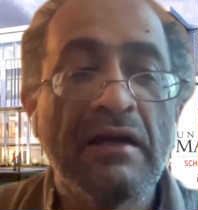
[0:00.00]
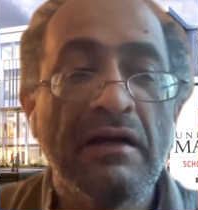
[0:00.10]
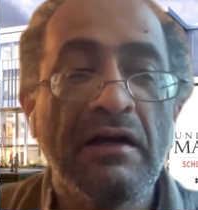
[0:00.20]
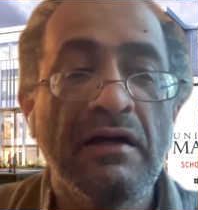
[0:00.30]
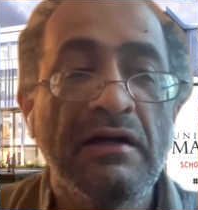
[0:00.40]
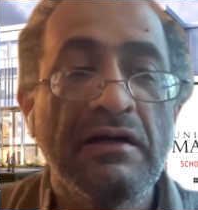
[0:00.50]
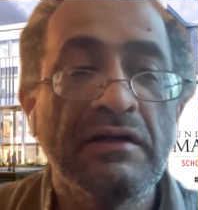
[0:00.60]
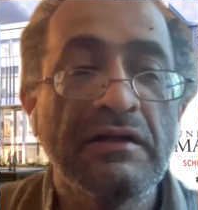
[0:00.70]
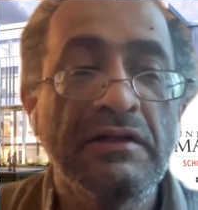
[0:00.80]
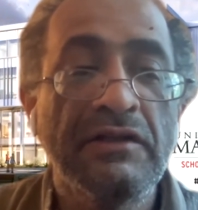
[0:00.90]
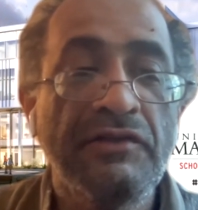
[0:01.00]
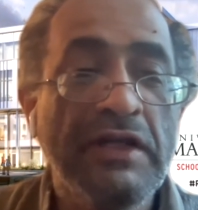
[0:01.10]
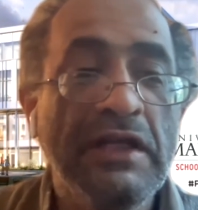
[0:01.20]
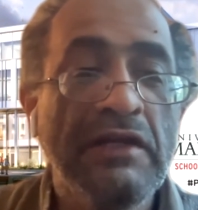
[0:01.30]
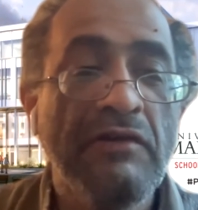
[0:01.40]
the
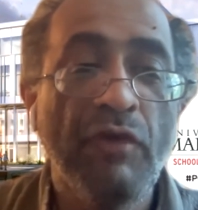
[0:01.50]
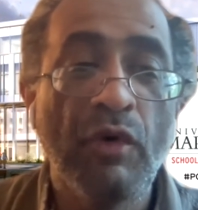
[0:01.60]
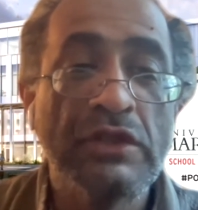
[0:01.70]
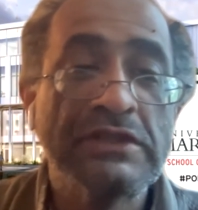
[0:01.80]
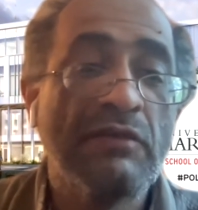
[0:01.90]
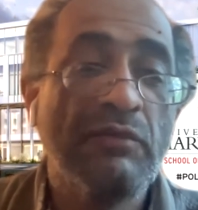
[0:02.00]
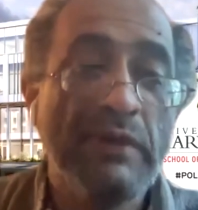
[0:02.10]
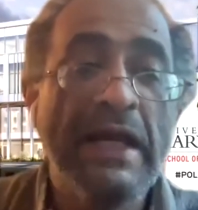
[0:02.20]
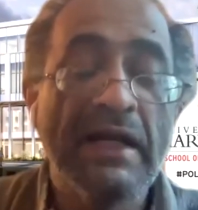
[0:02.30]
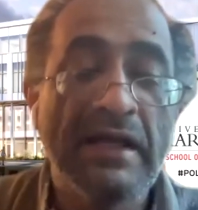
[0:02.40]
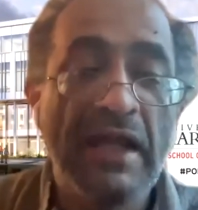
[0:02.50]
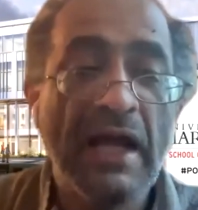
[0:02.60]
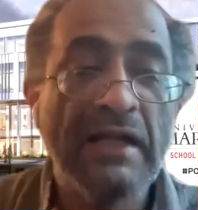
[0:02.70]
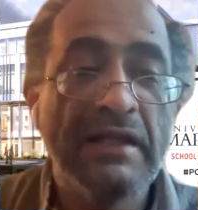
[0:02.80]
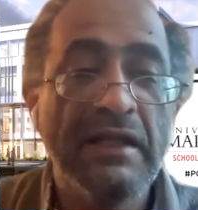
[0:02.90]
3 votes that we get
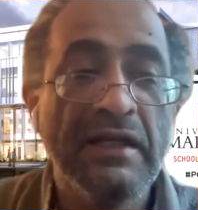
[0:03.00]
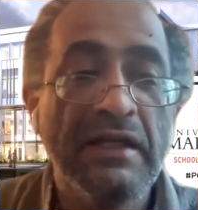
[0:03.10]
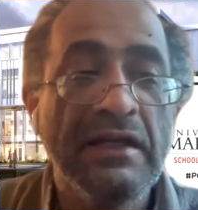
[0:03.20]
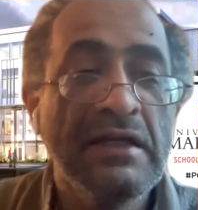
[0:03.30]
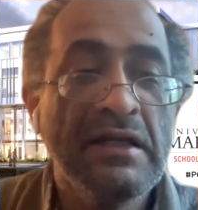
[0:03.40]
at the